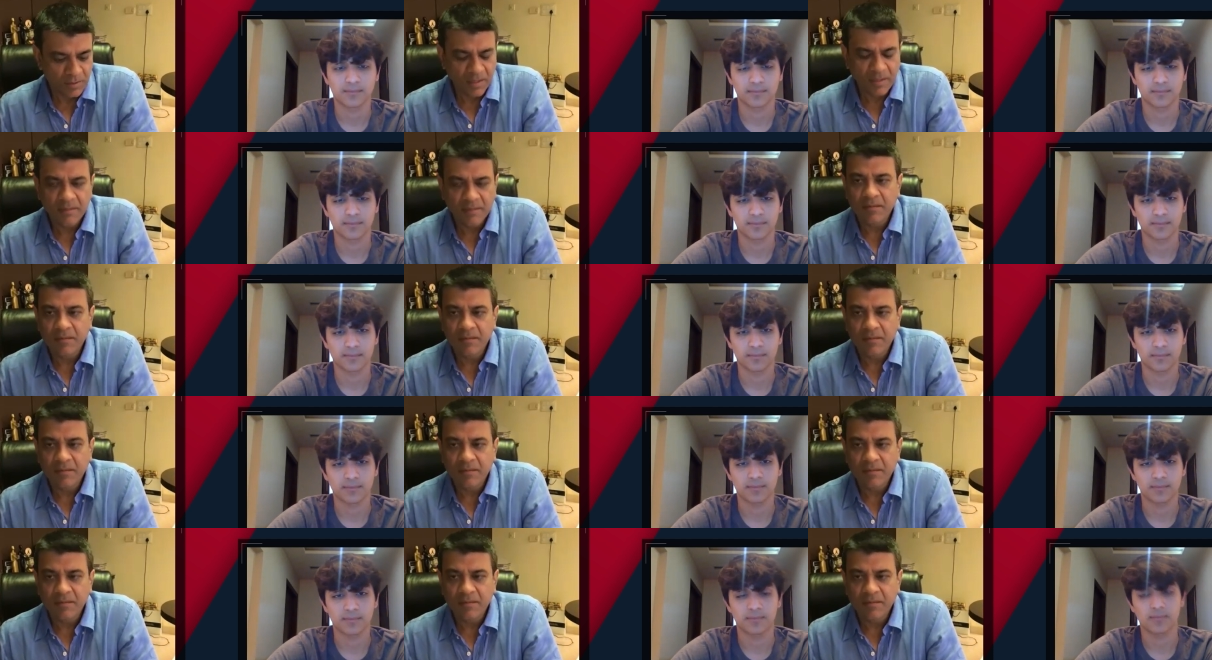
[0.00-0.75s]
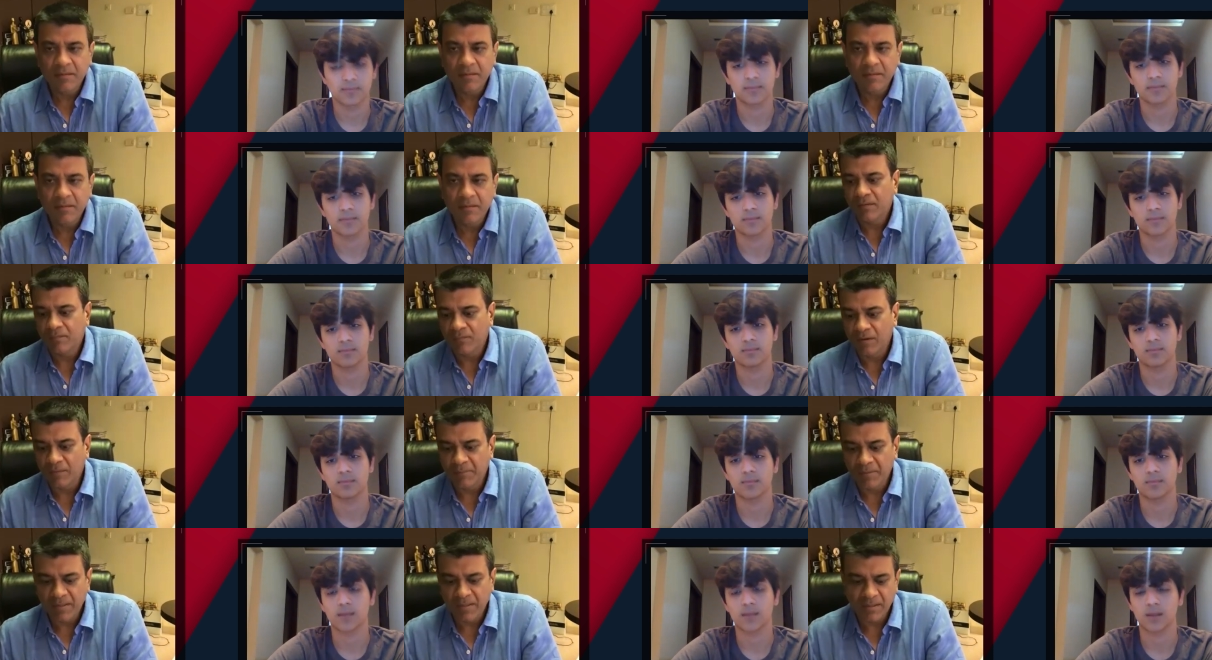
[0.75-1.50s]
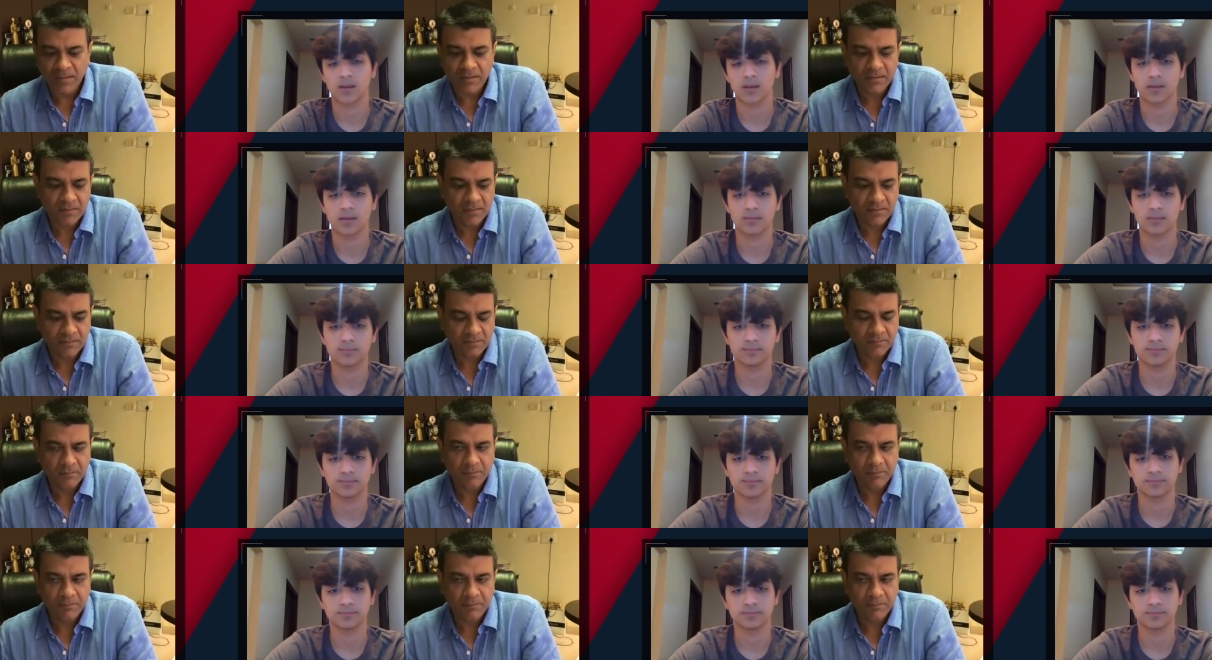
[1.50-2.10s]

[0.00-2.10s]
Speaker 1: So, Rehaan, uh, one of my